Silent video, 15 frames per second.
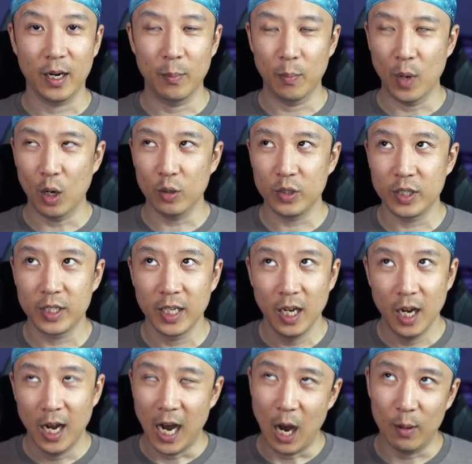Most,
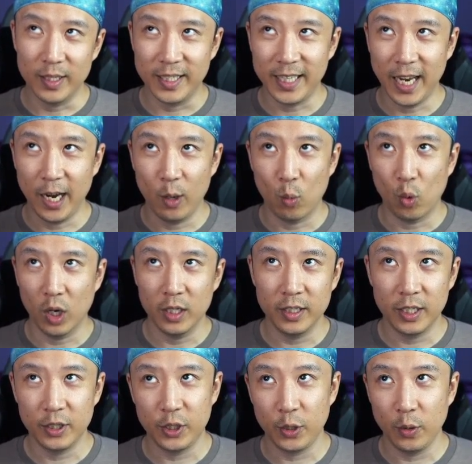I would say 1 to
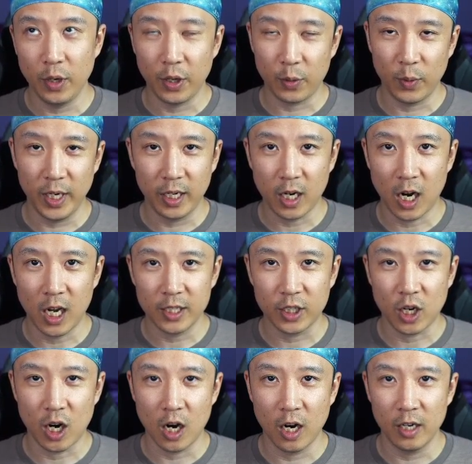2 to 3 cost
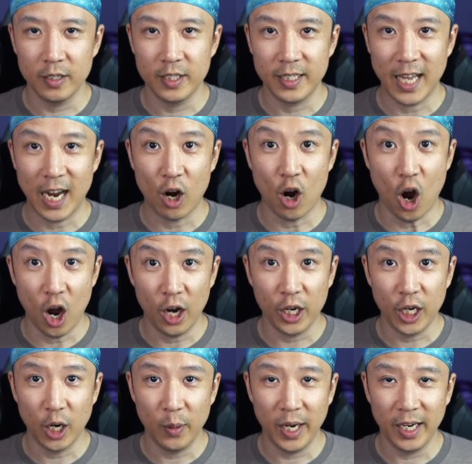cards that are
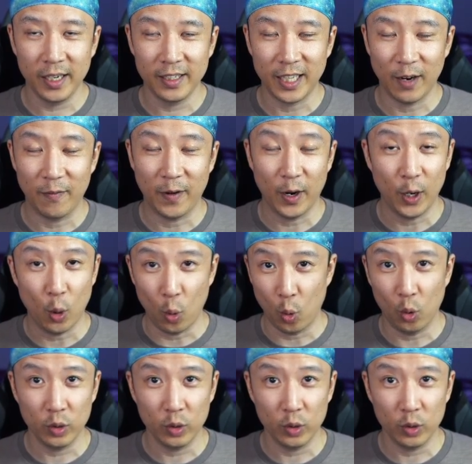ongoing, they're very old.